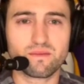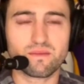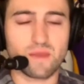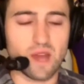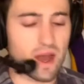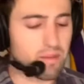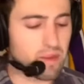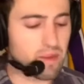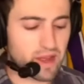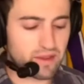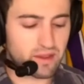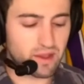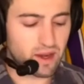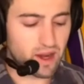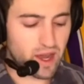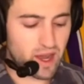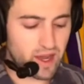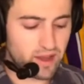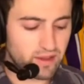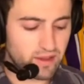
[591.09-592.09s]
I'm not
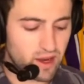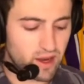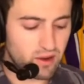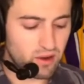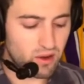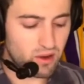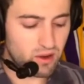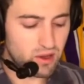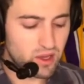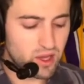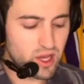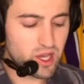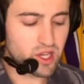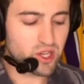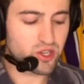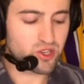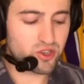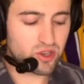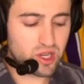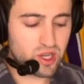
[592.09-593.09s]
denying that at all.
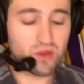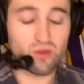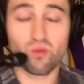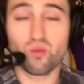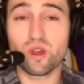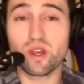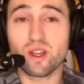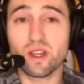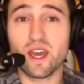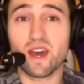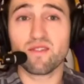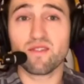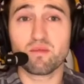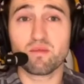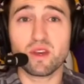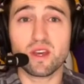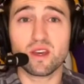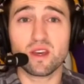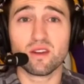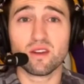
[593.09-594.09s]
Should he really have
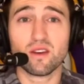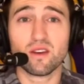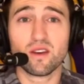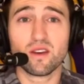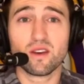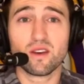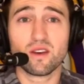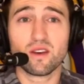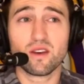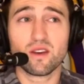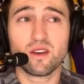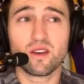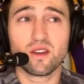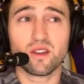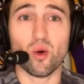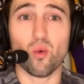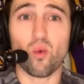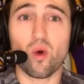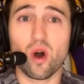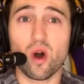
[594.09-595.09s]
been
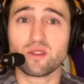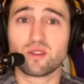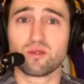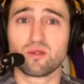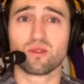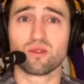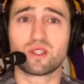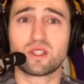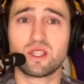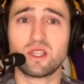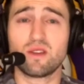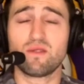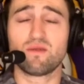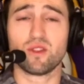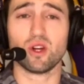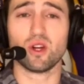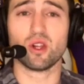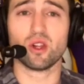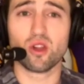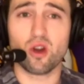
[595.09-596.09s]
the one to receive
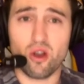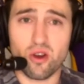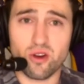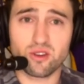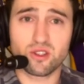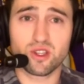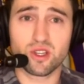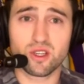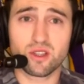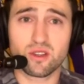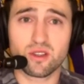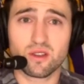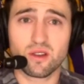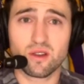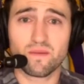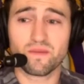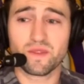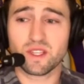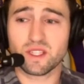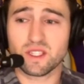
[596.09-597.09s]
the largest
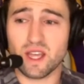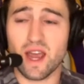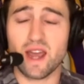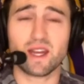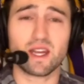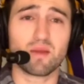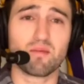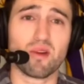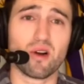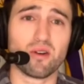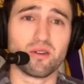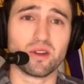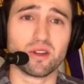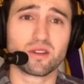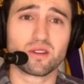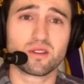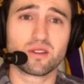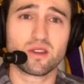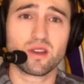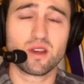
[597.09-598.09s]
signing
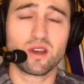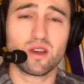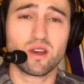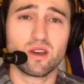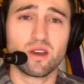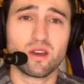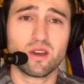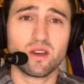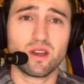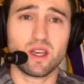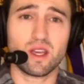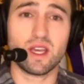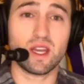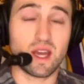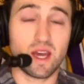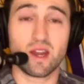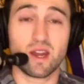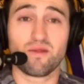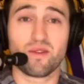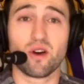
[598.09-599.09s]
bonus in
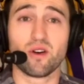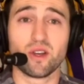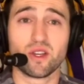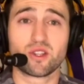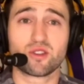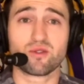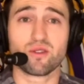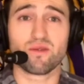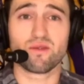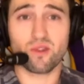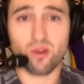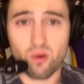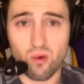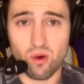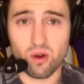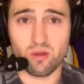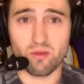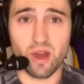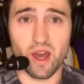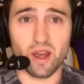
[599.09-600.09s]
NFL history for a
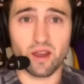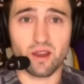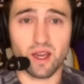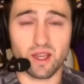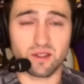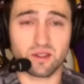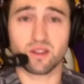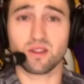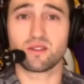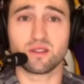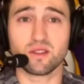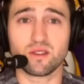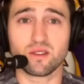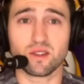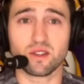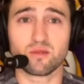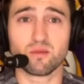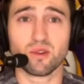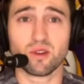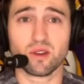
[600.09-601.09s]
quarterback at
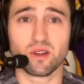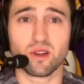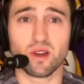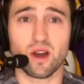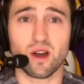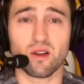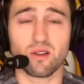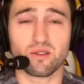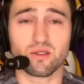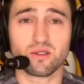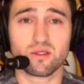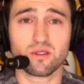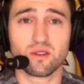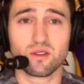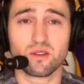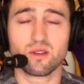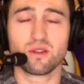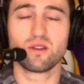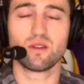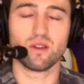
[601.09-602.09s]
$66 million.
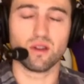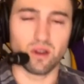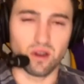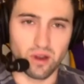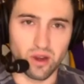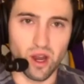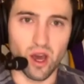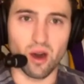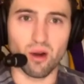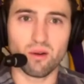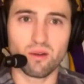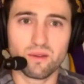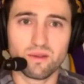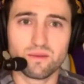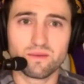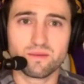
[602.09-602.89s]
No,